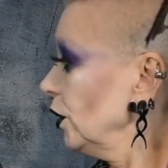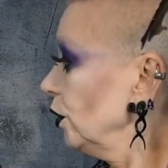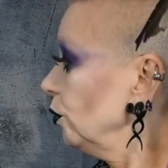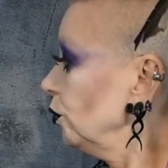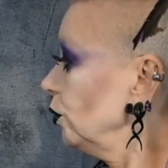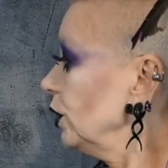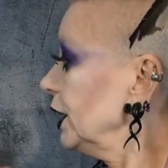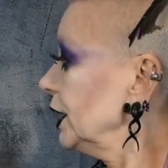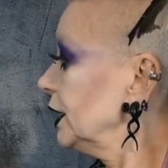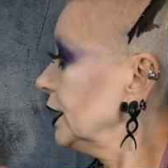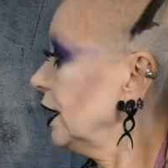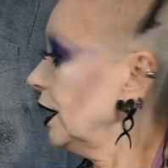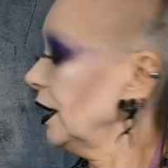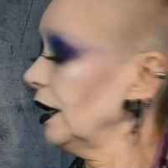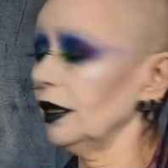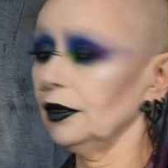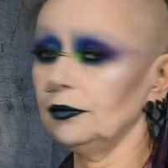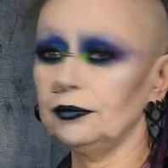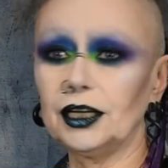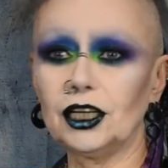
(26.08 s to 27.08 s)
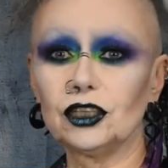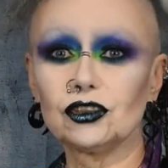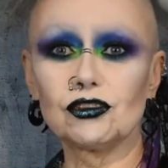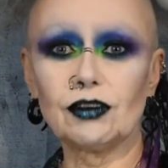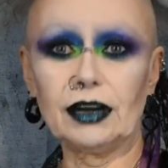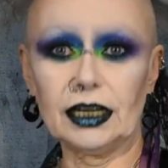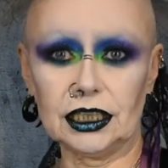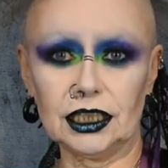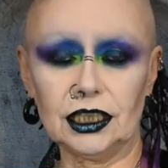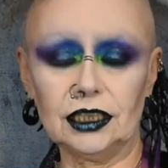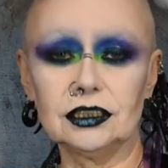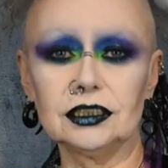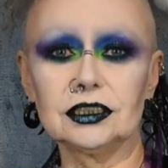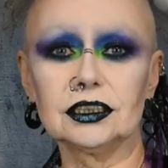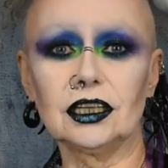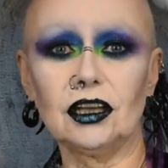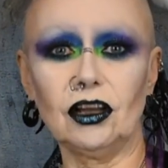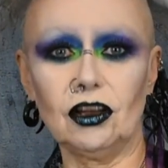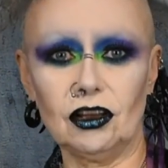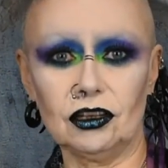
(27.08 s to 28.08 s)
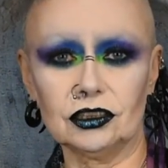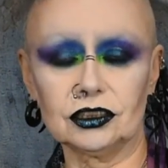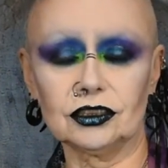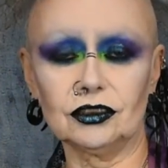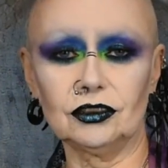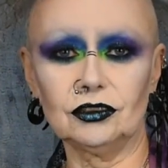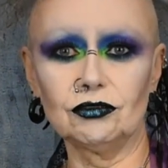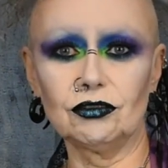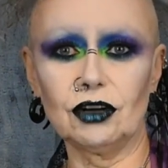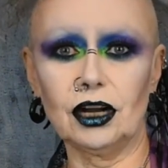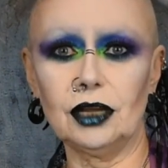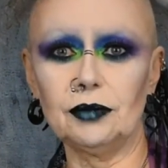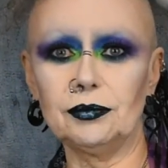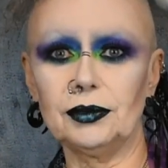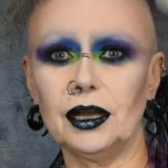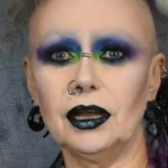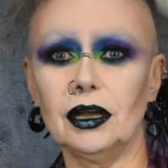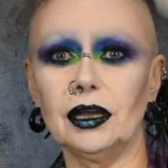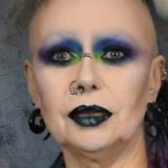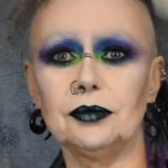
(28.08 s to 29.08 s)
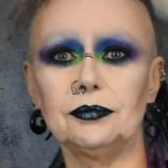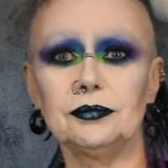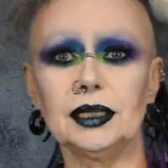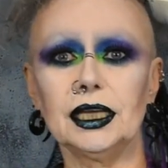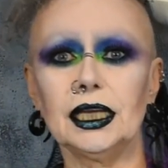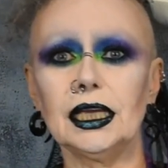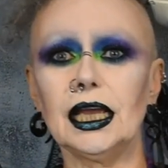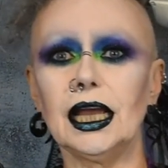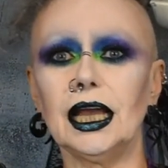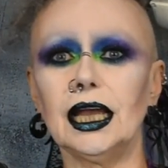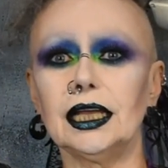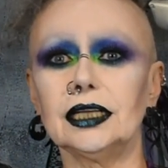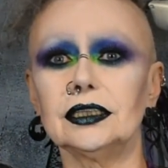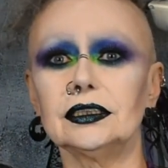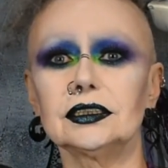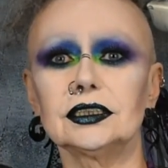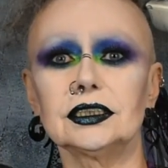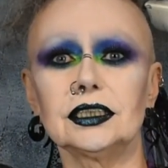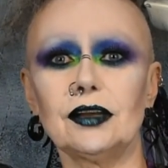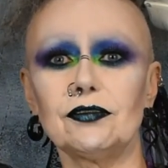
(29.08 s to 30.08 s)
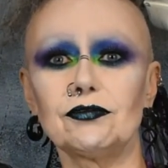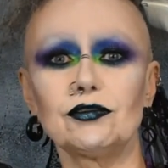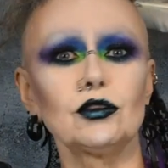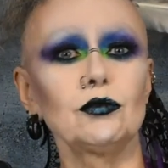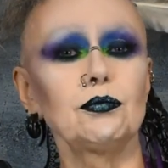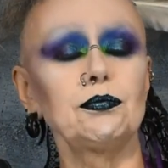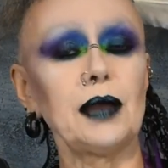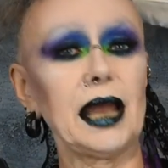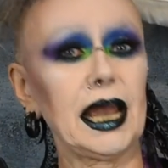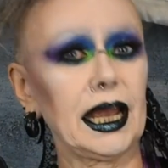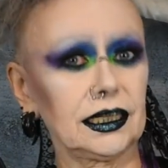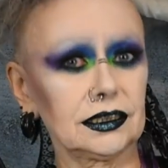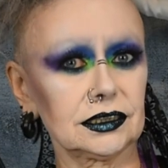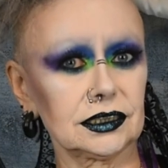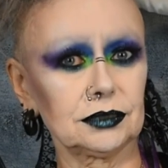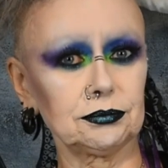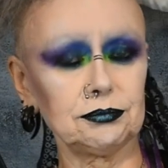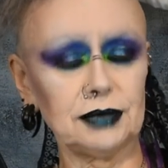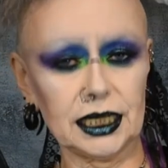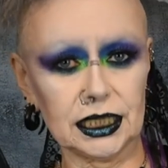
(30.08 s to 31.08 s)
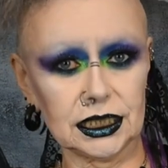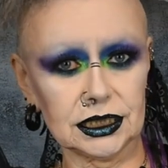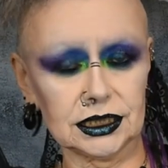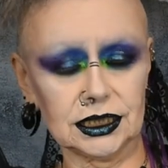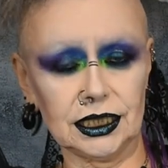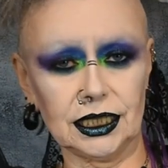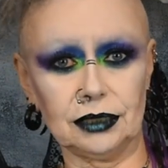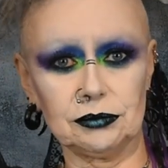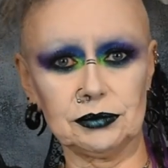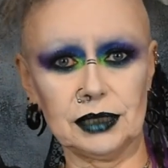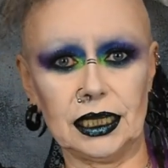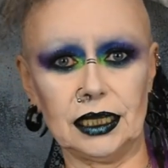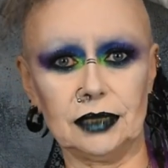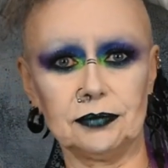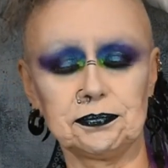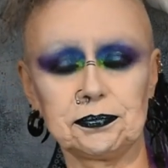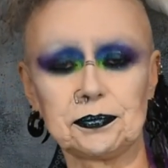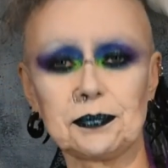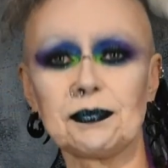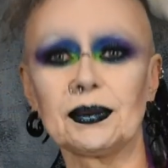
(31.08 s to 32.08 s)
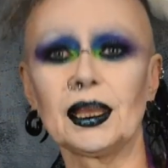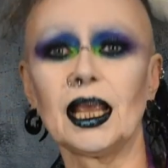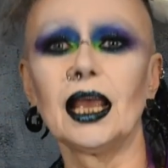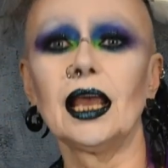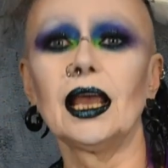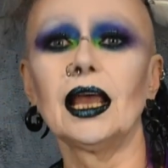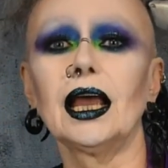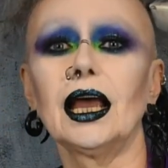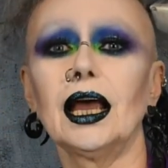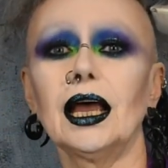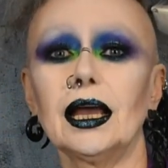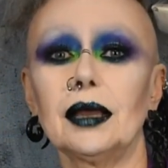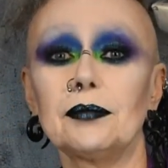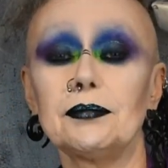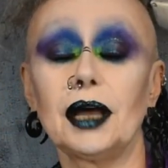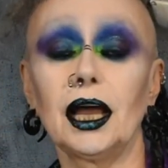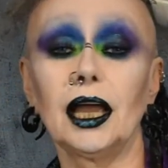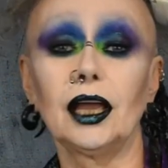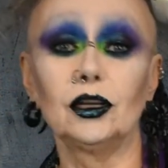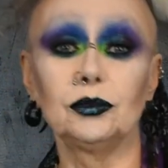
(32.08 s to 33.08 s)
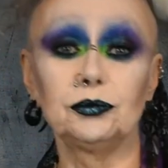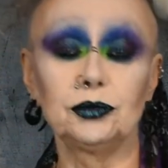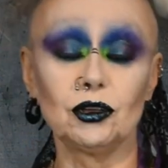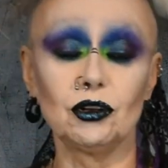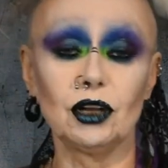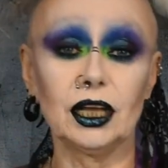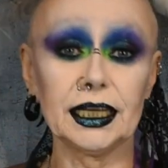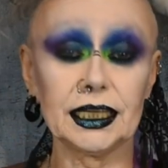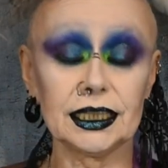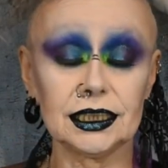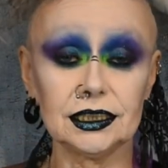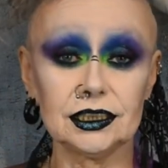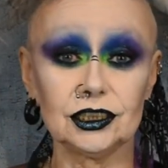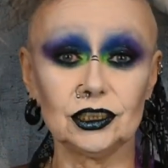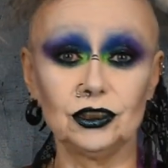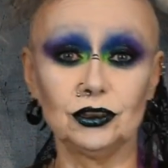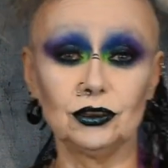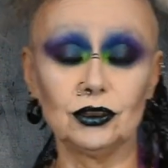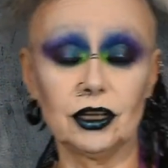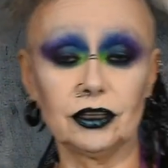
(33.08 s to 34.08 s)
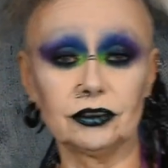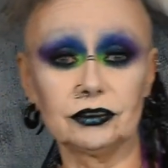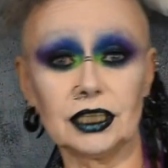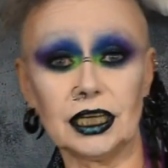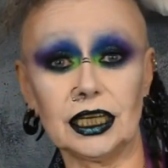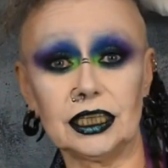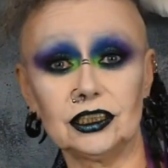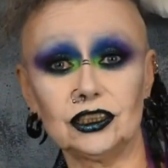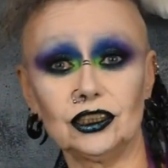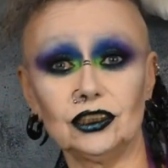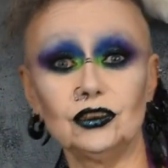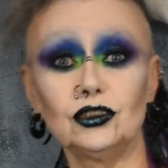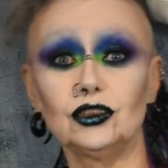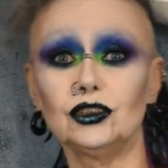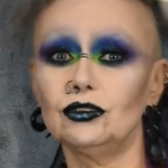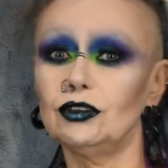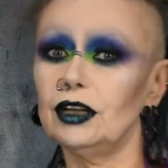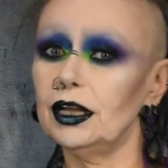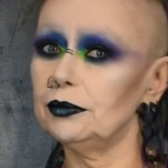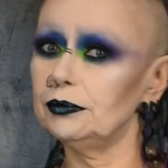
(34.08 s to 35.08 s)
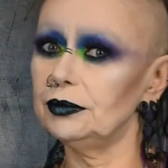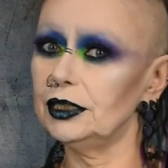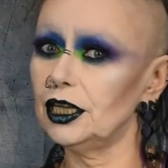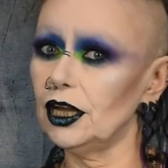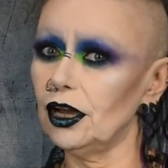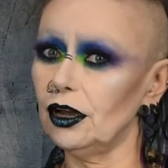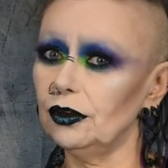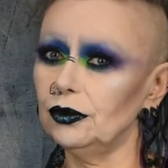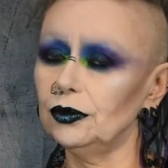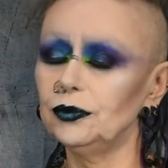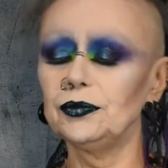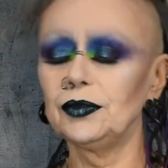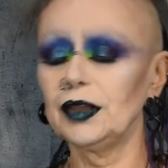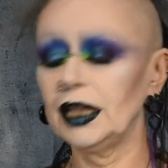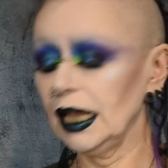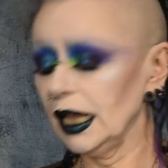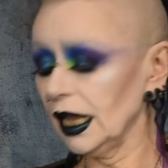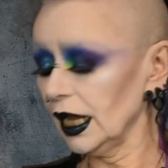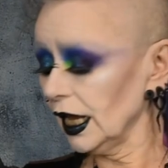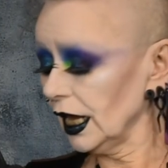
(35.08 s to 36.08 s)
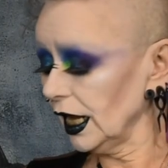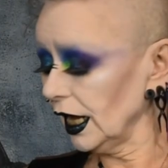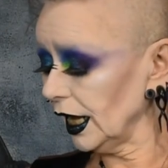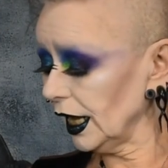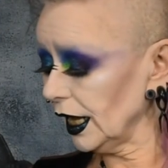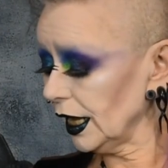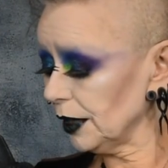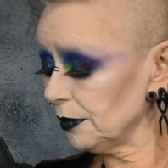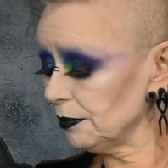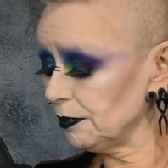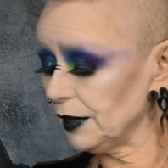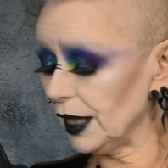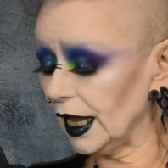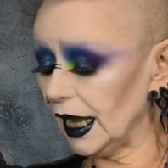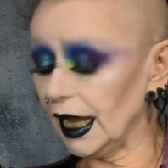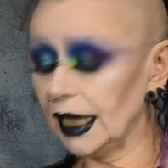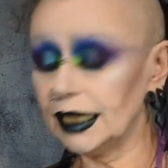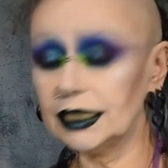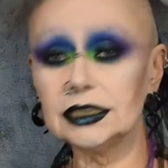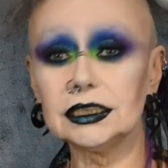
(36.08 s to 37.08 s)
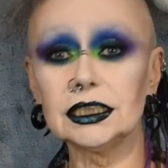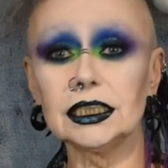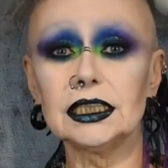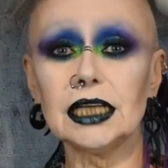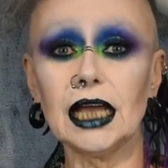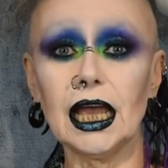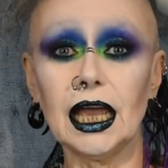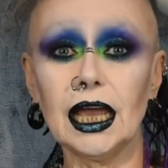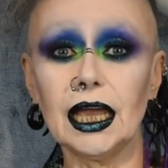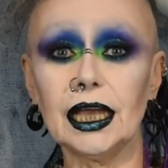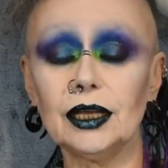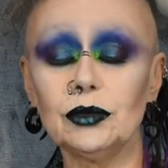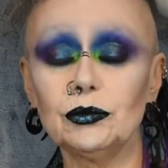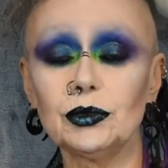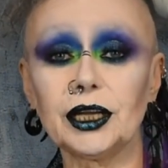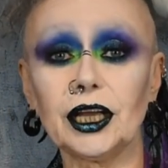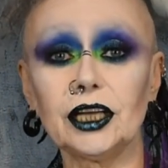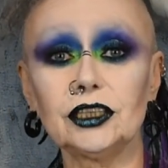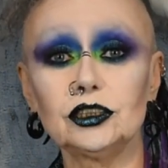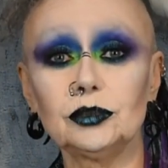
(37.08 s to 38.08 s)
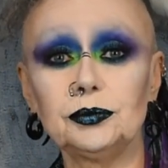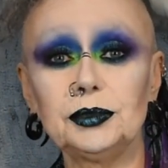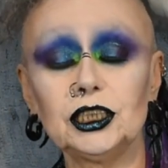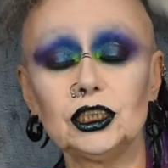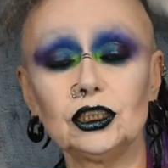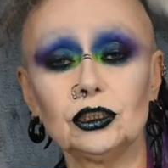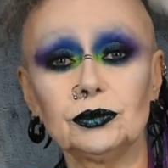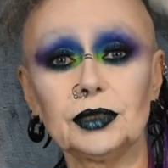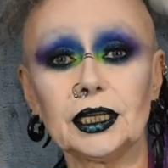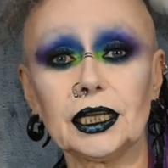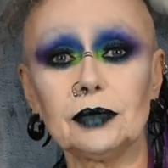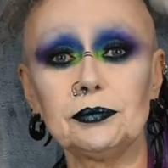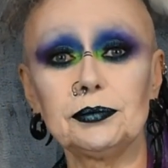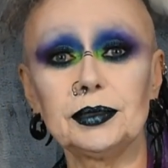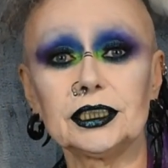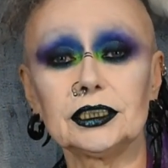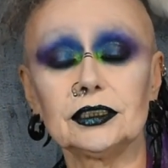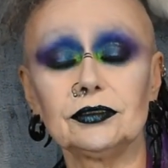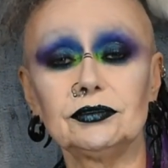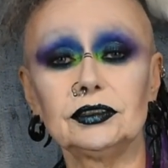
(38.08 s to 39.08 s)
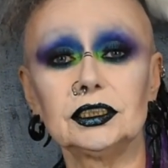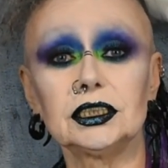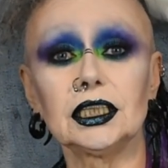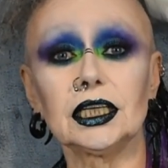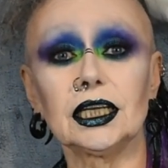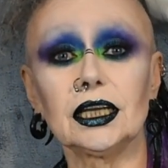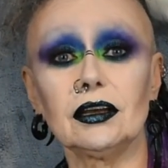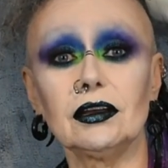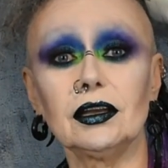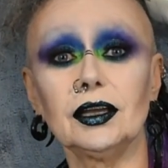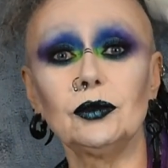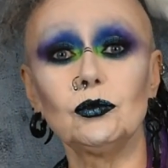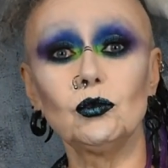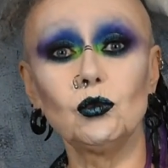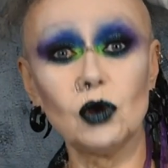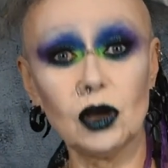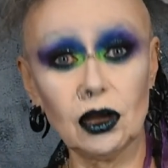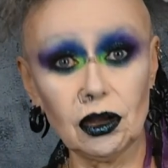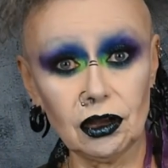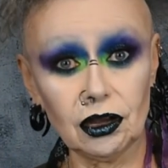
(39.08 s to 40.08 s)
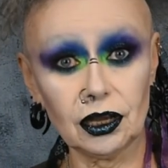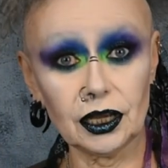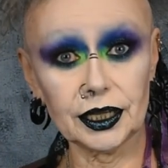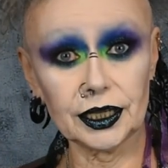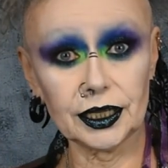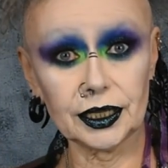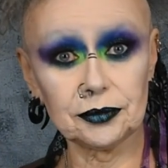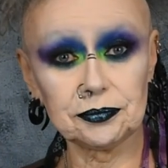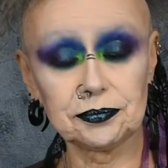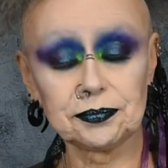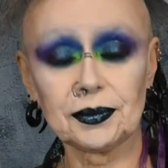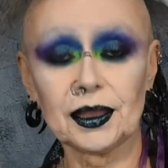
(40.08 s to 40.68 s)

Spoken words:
with Dracula's castle right behind me and several bats menacing me. I hope you like this new location, do let me know. And today we're going to be doing a bit of DIY.